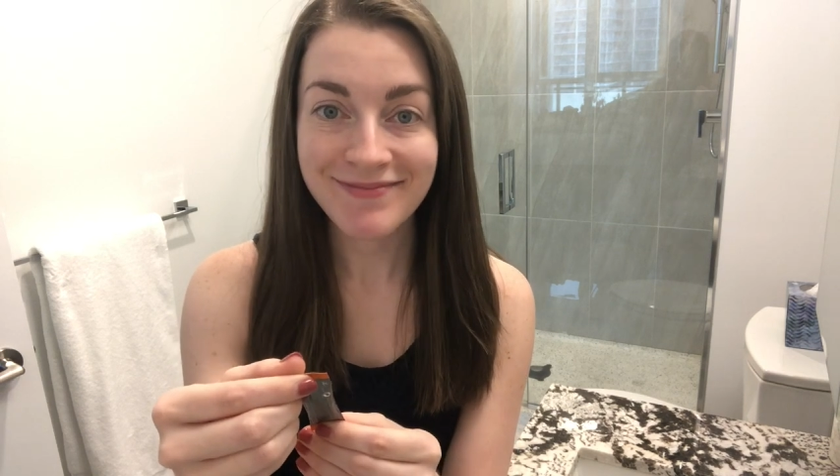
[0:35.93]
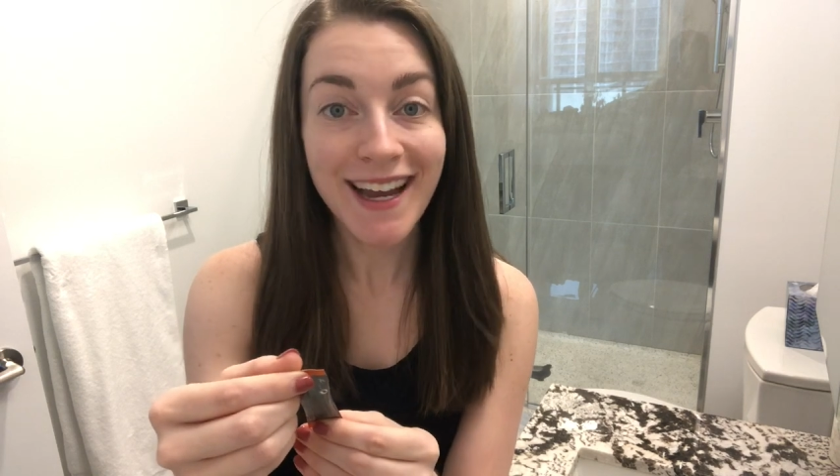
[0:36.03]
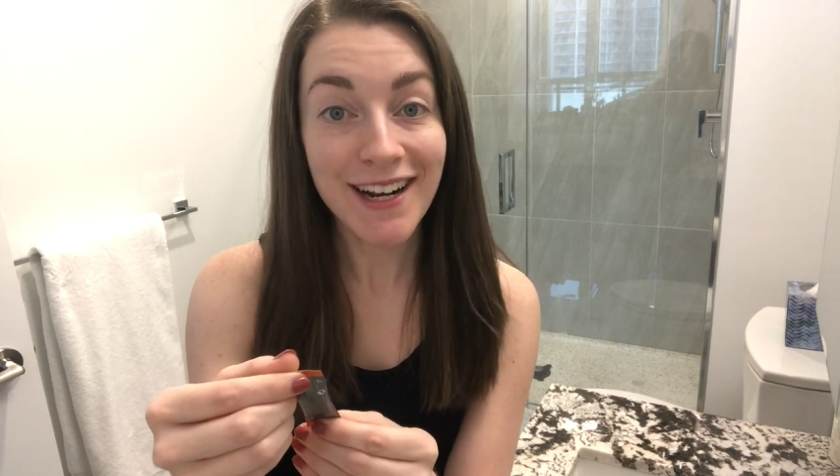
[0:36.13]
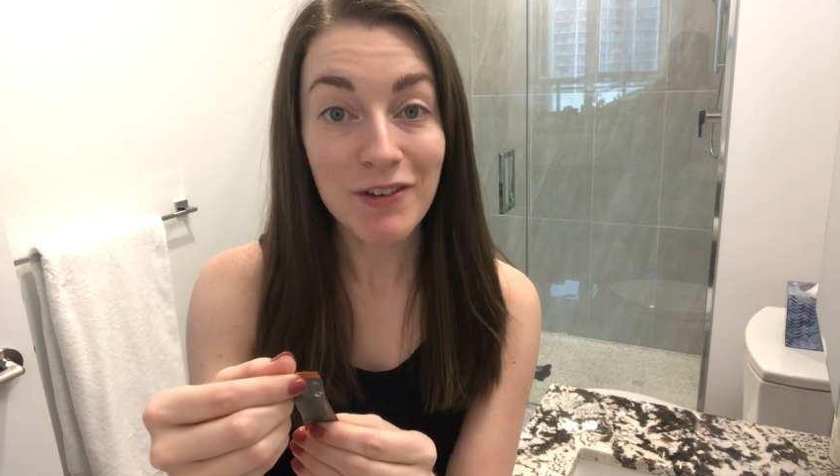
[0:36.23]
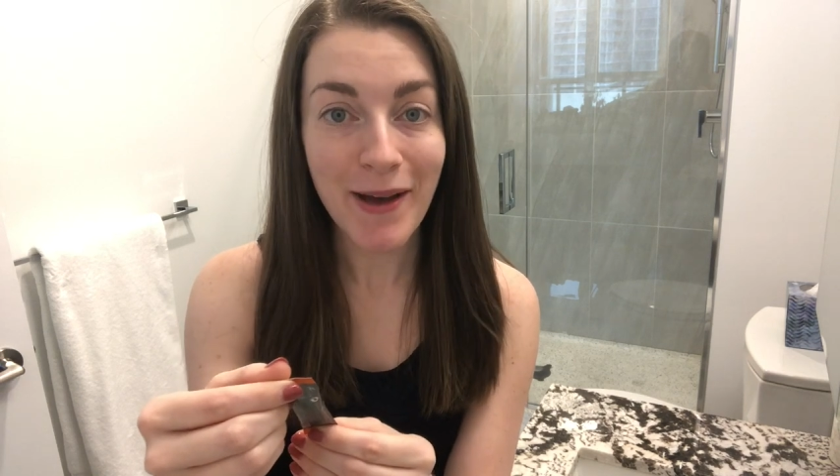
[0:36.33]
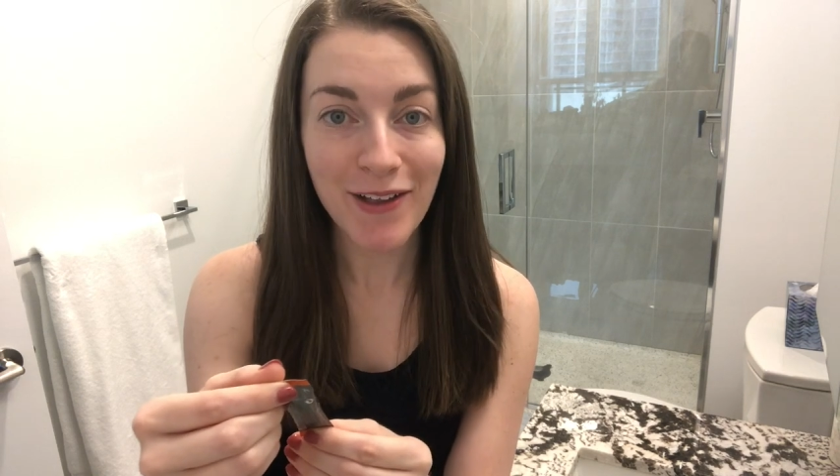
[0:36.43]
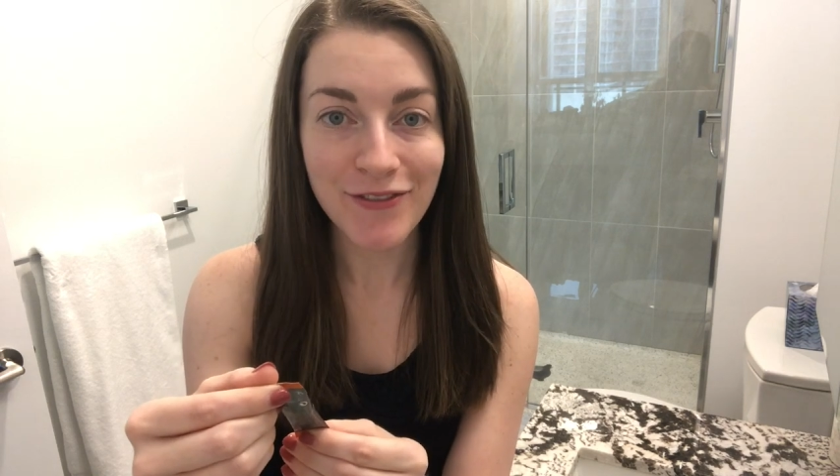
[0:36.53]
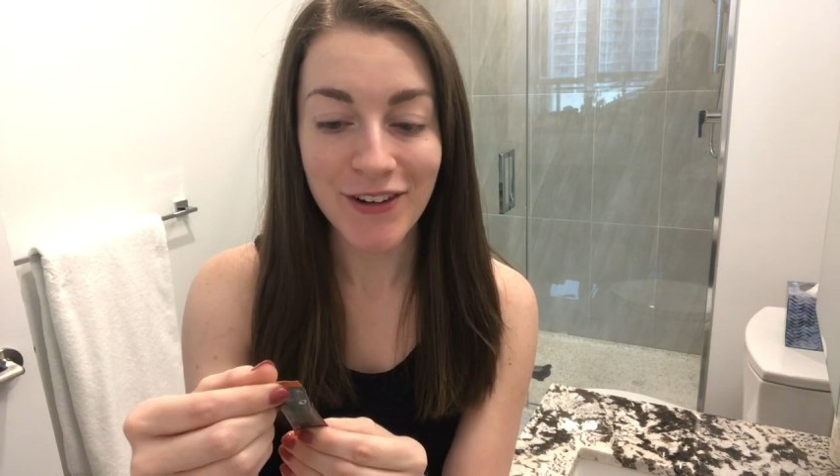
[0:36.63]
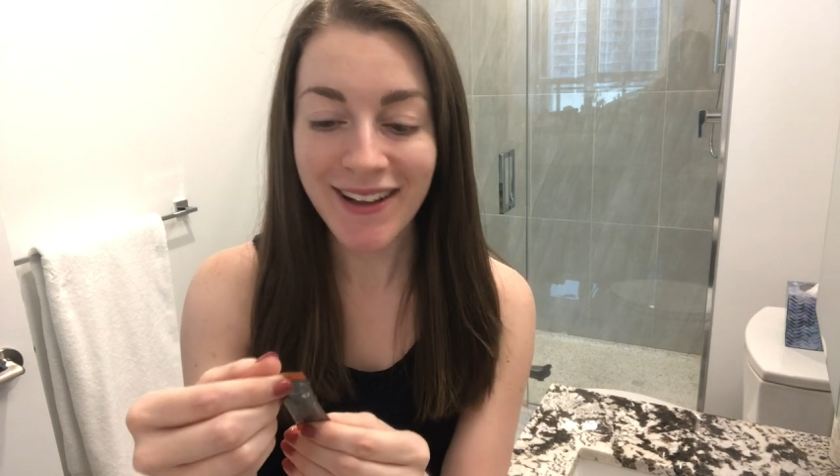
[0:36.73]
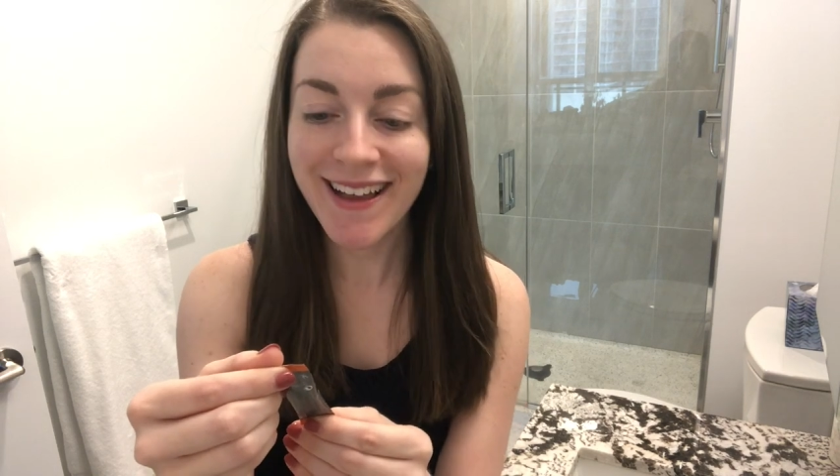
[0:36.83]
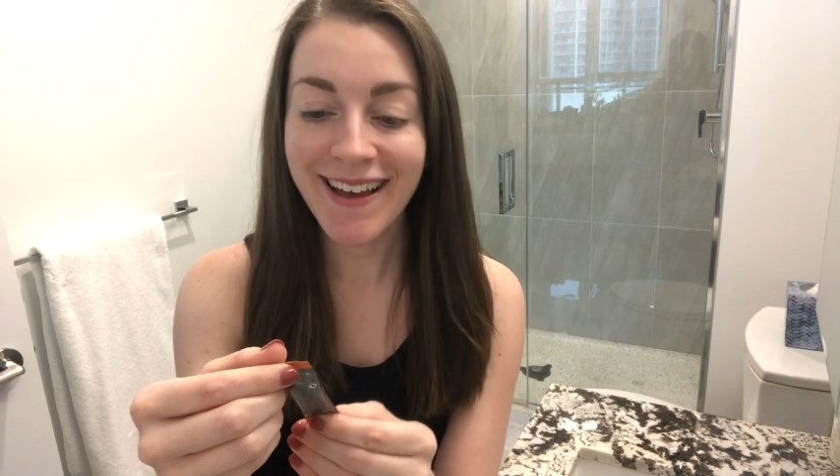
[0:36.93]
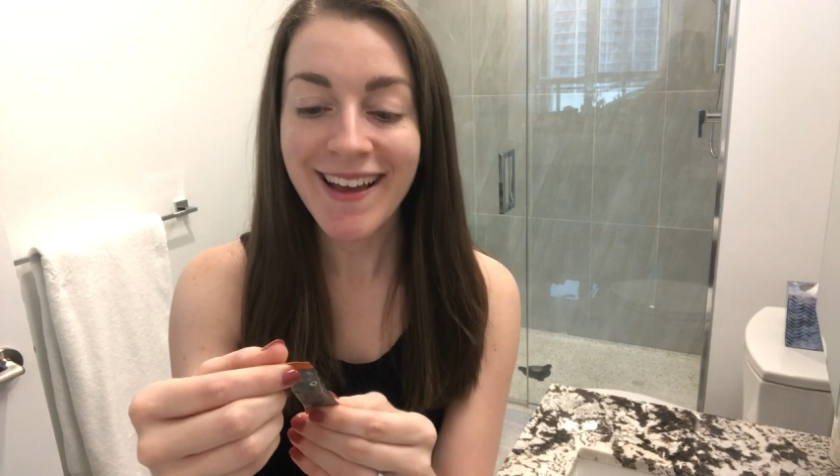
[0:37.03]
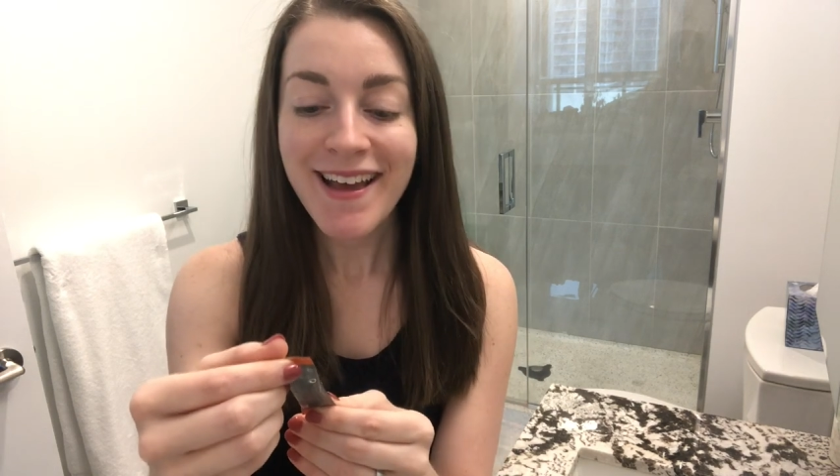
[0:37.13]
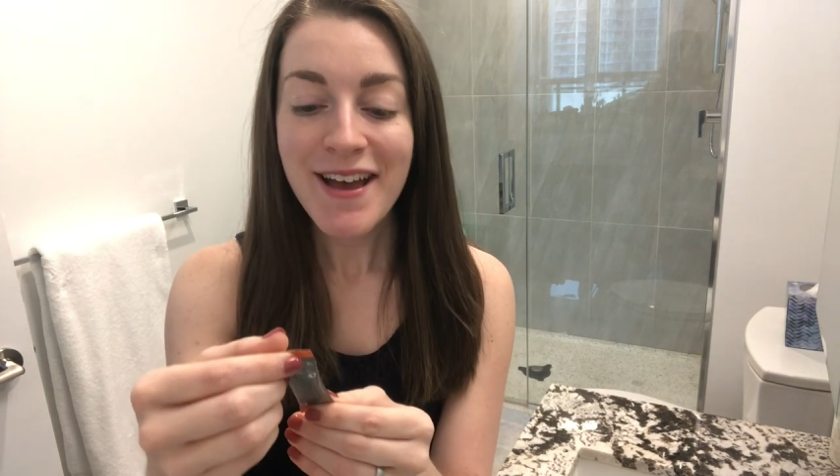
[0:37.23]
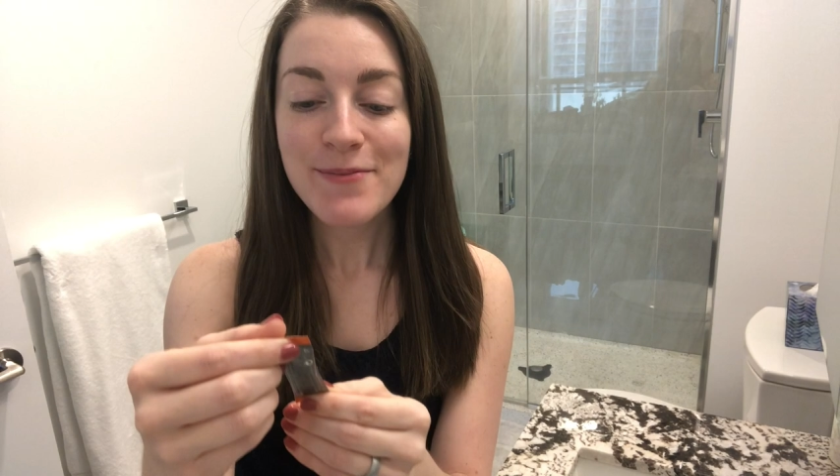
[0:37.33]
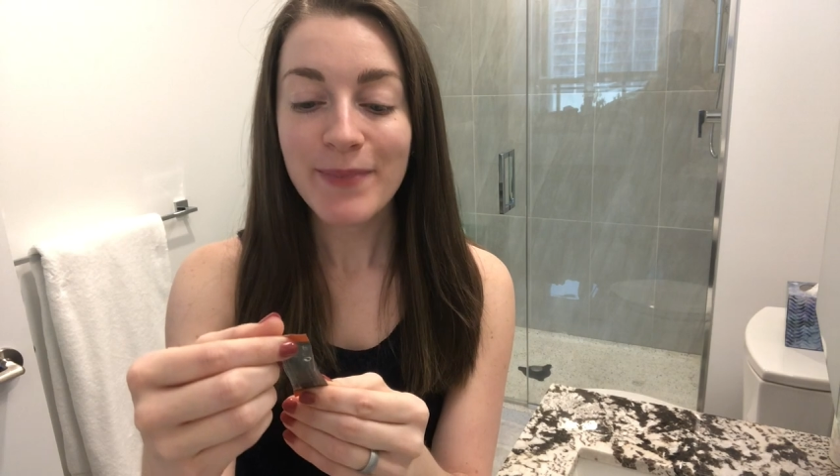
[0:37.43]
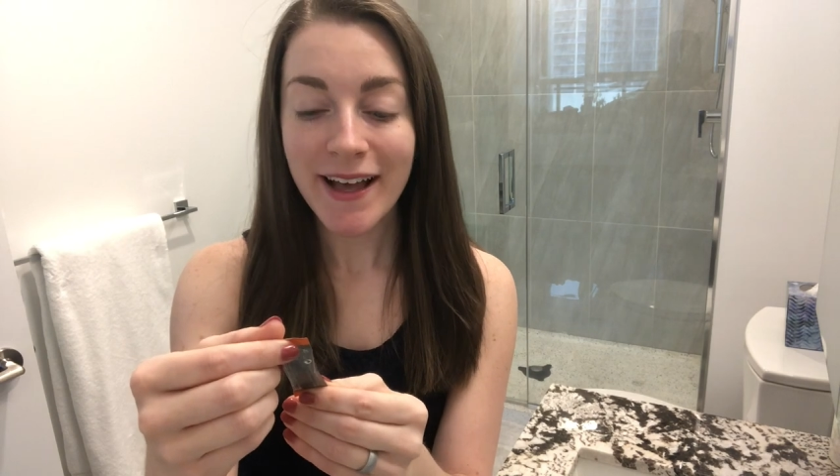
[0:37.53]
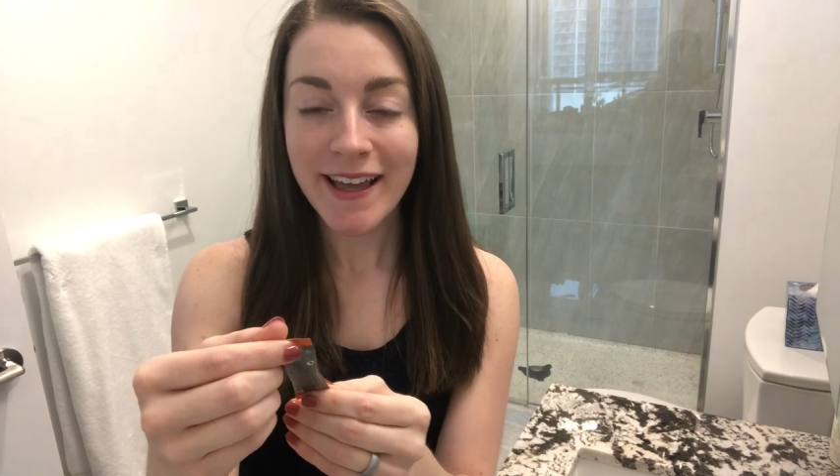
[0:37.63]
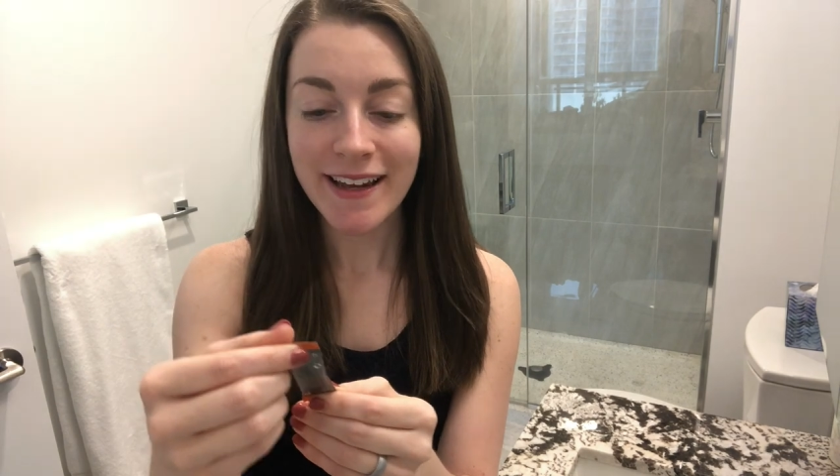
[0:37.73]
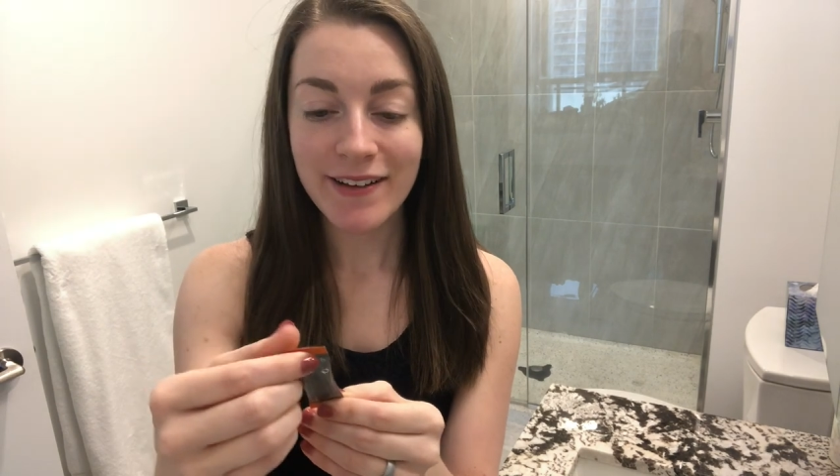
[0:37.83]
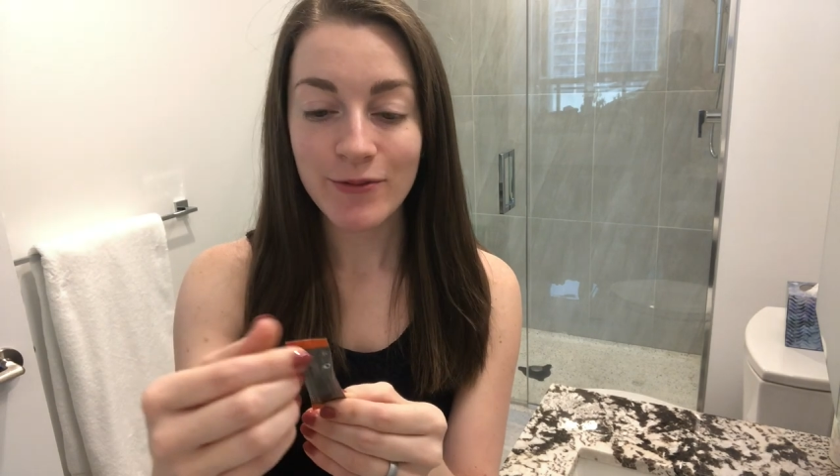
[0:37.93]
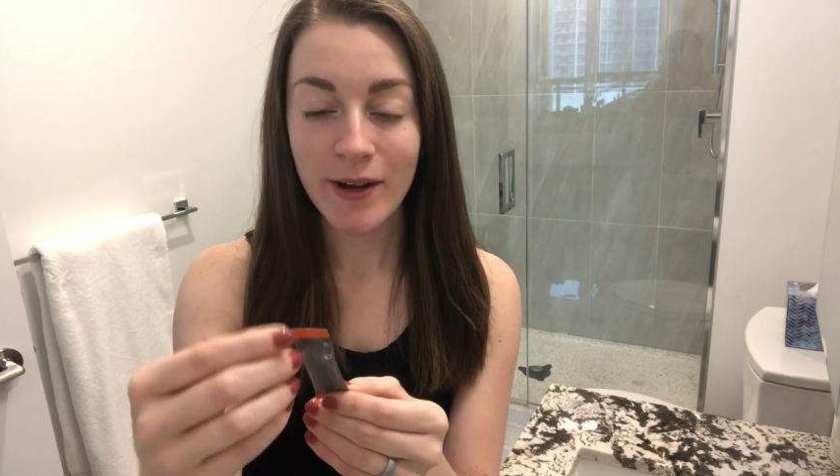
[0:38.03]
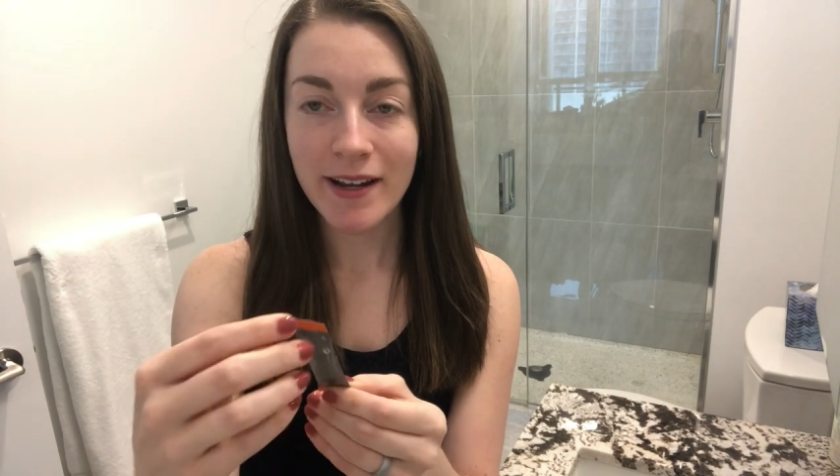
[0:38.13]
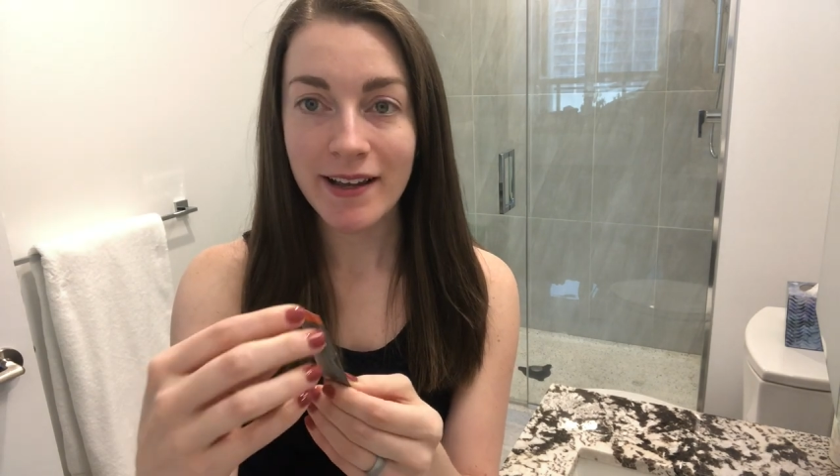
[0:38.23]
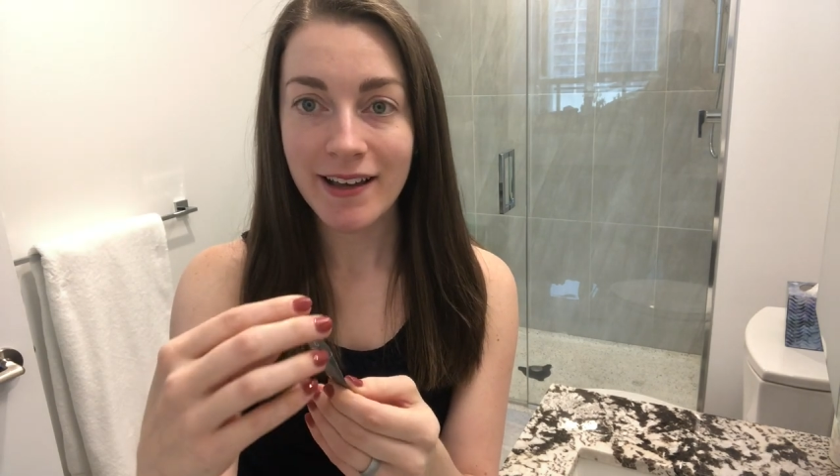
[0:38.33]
Kind of a mouthful, but what